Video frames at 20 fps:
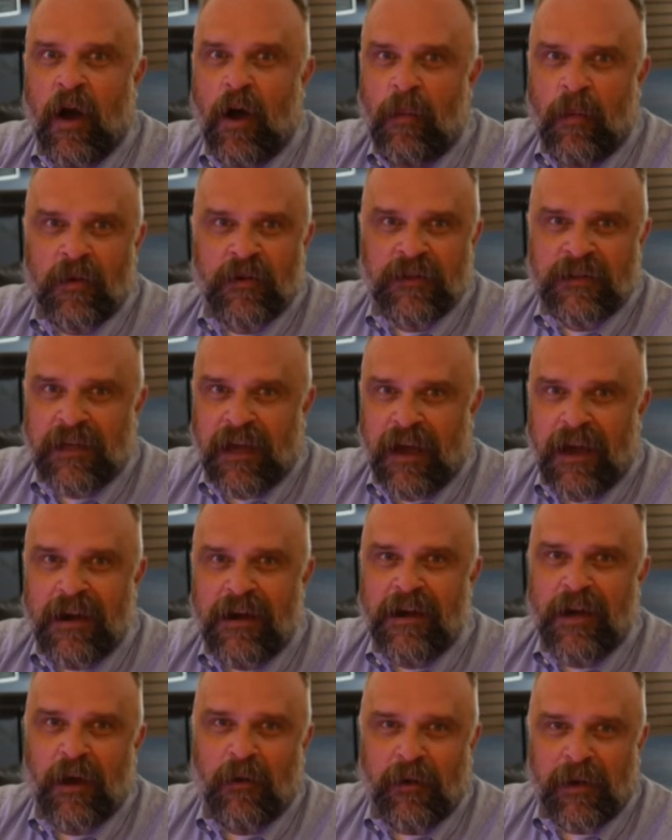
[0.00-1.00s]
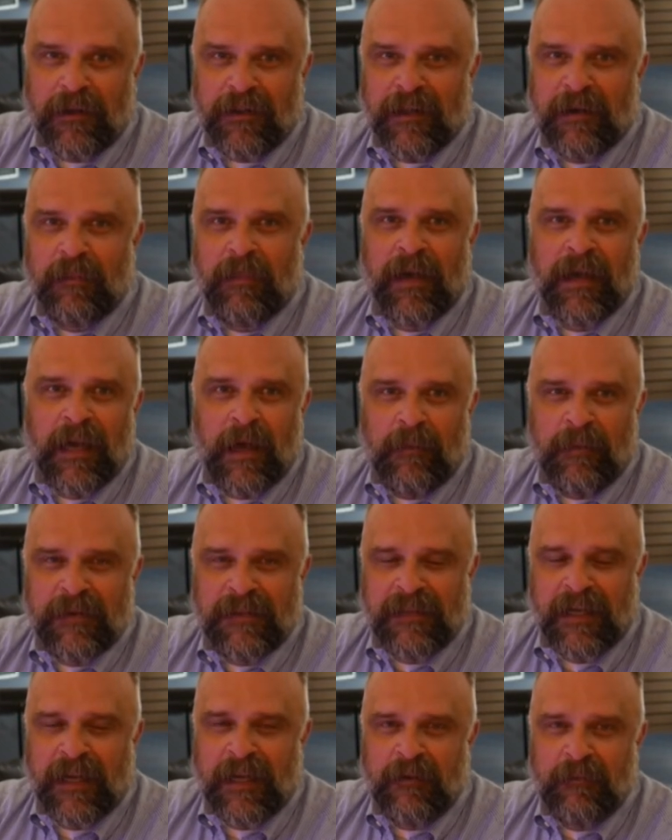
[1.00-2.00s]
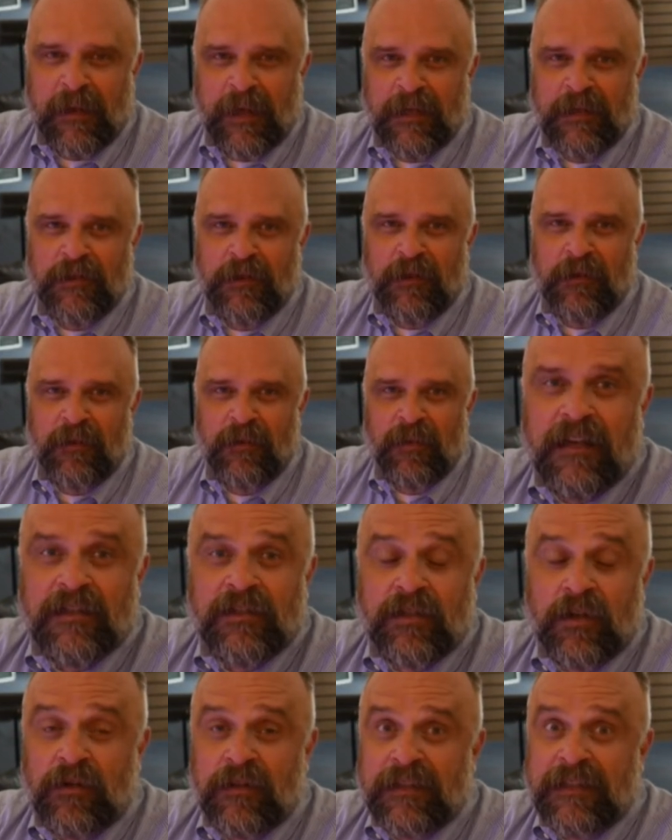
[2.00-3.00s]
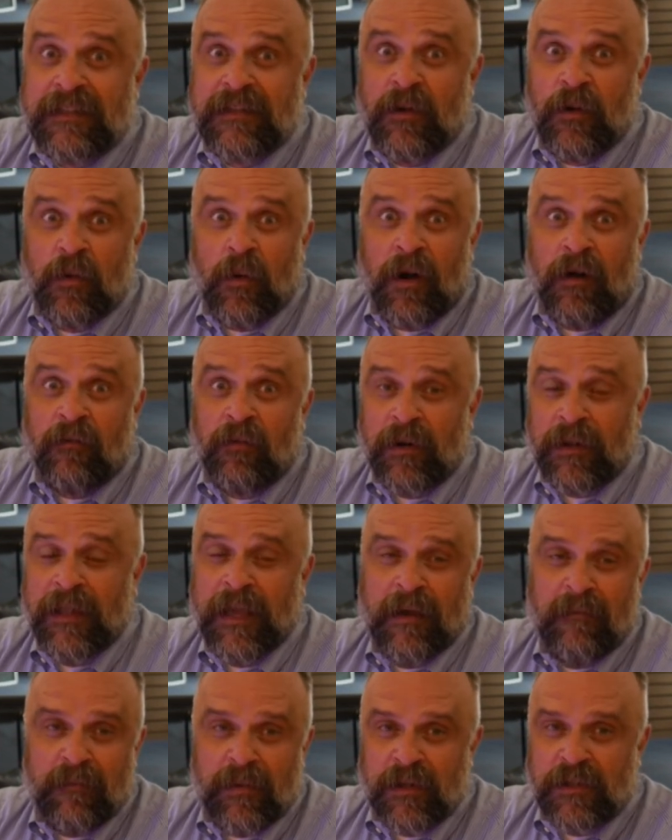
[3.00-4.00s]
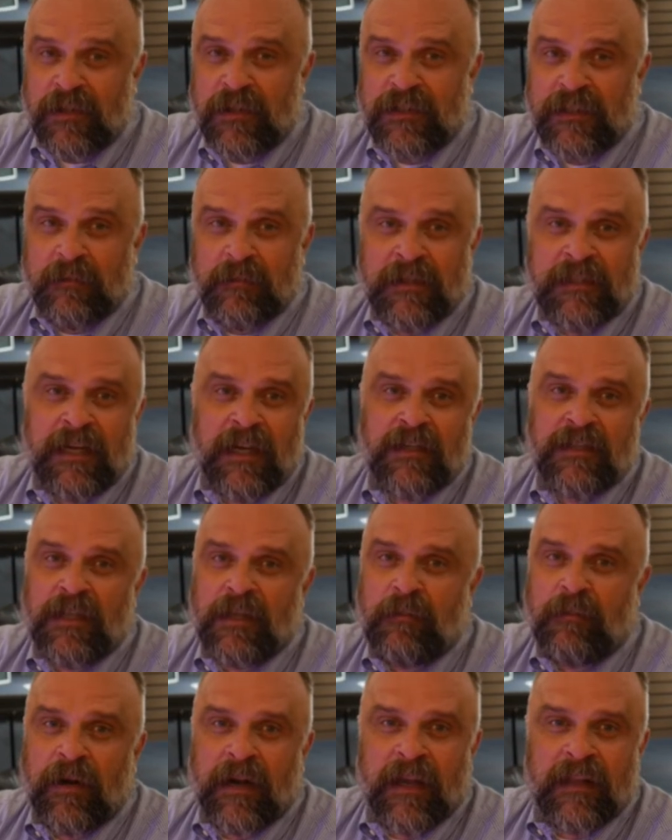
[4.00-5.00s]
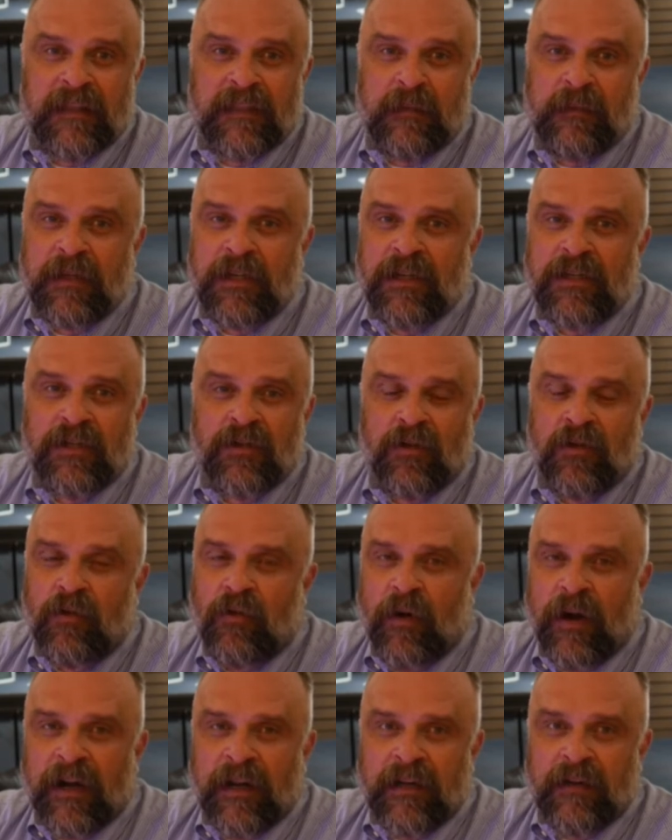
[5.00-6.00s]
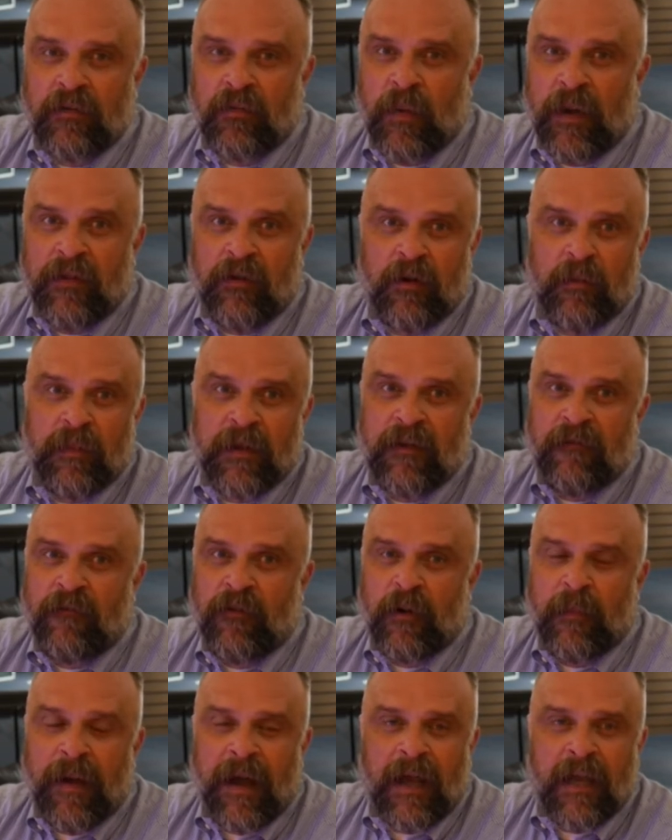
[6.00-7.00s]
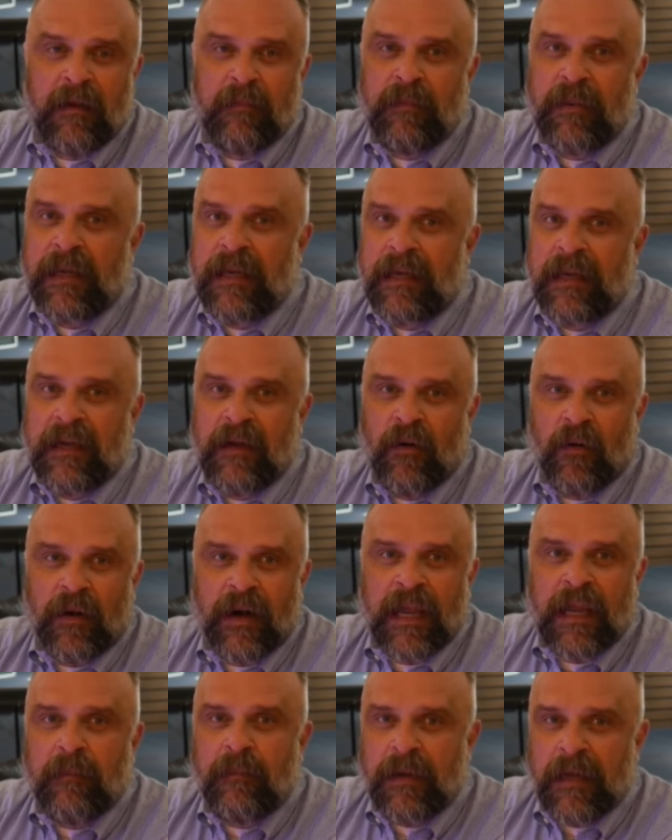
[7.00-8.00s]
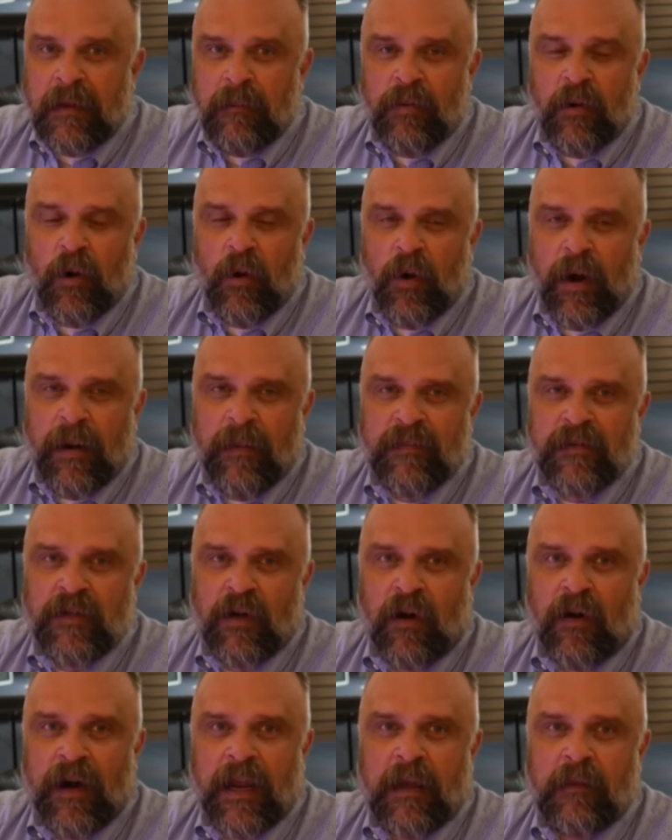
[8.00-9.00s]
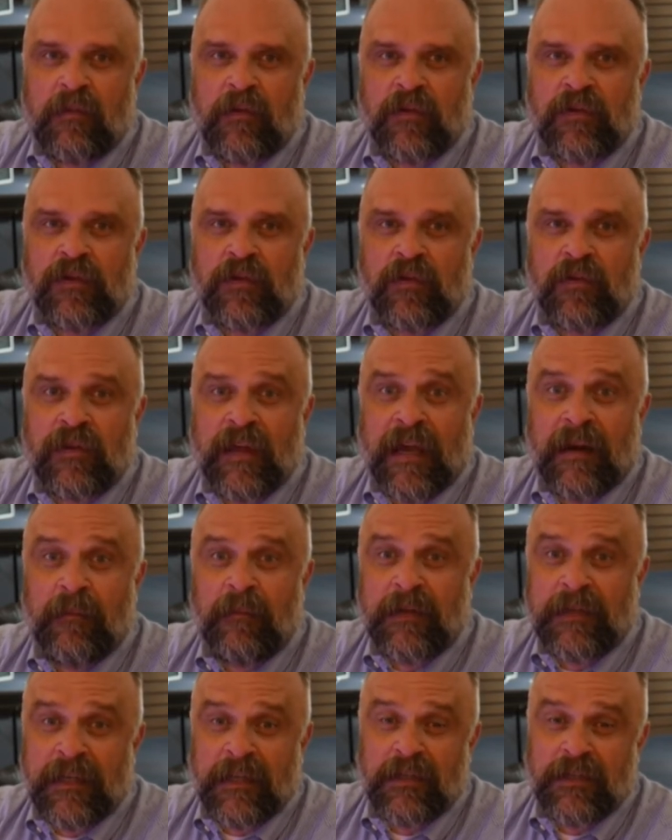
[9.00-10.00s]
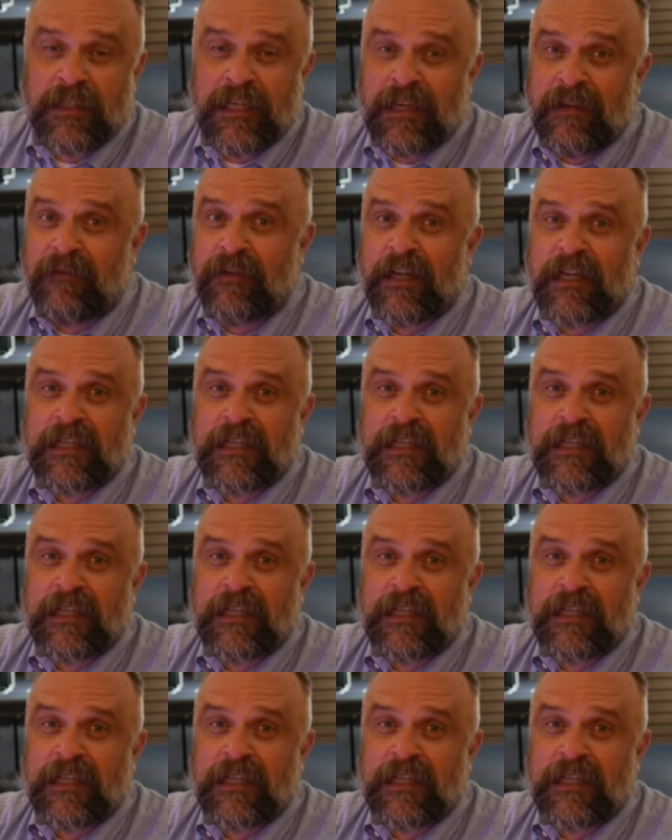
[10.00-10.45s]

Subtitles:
almost unknowingly pick up a second major. Students who are really ambitious and potentially bring in some additional credit, whether it be from IB or AP programs, are able to then potentially even